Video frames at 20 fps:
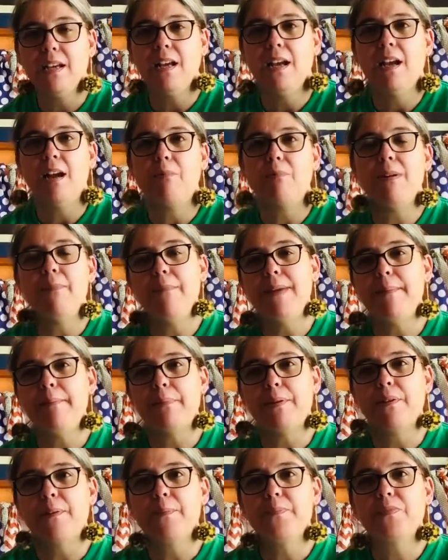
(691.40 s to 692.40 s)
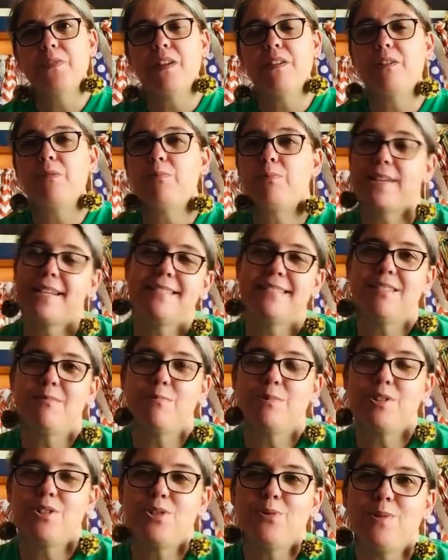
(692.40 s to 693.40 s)
Remember, the reason
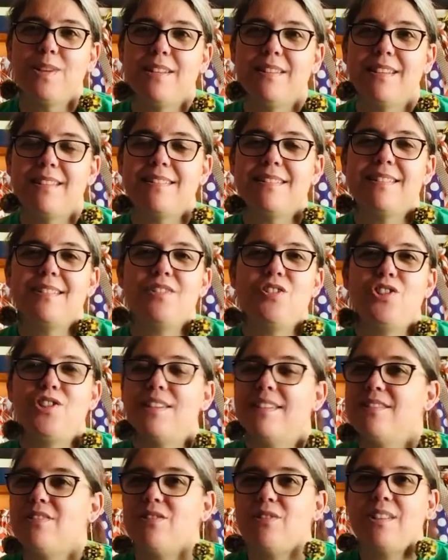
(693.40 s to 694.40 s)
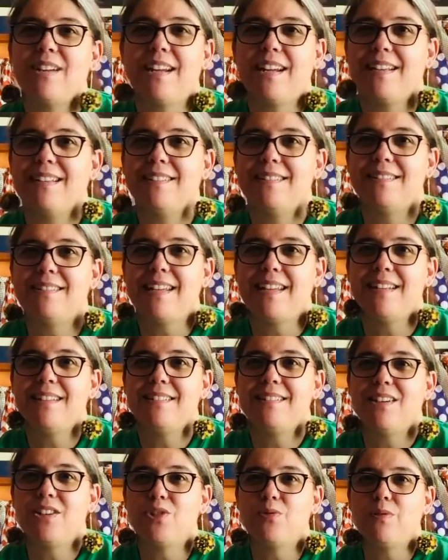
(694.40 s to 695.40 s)
we're doing this is just so that I can stay in
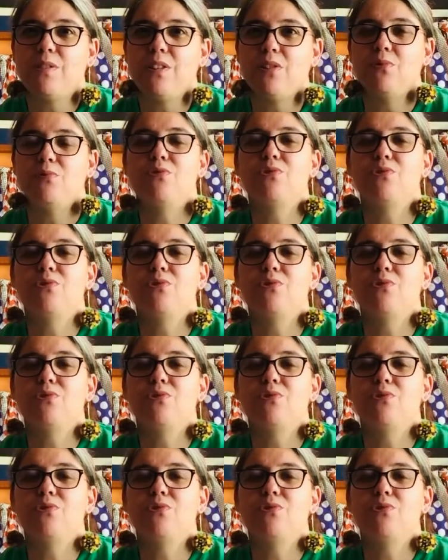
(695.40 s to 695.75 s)
touch with you.